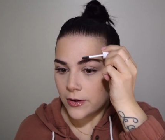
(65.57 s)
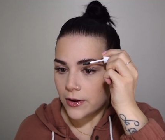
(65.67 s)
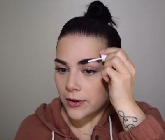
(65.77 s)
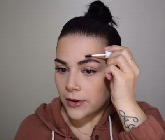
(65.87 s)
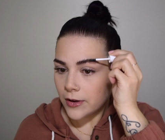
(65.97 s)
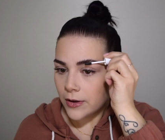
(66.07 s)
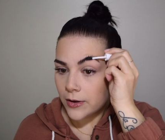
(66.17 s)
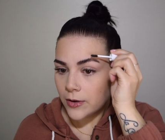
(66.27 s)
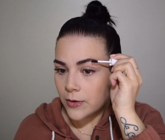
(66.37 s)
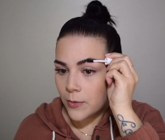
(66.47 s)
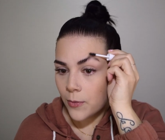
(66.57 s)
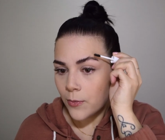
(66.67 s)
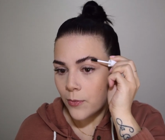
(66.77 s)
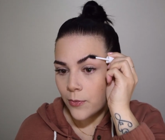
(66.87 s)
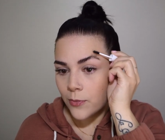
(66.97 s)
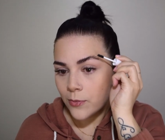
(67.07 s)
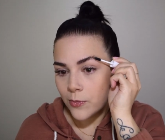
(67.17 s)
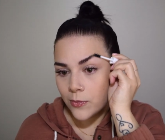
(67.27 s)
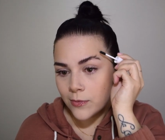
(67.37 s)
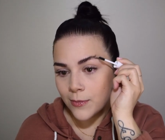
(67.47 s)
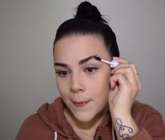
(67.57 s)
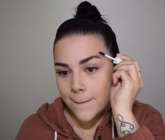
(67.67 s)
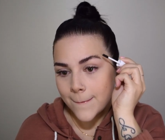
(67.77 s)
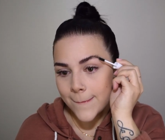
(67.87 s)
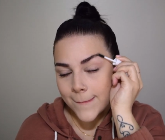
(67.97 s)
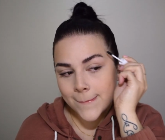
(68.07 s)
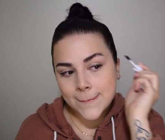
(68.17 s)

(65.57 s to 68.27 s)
Nobody speaks.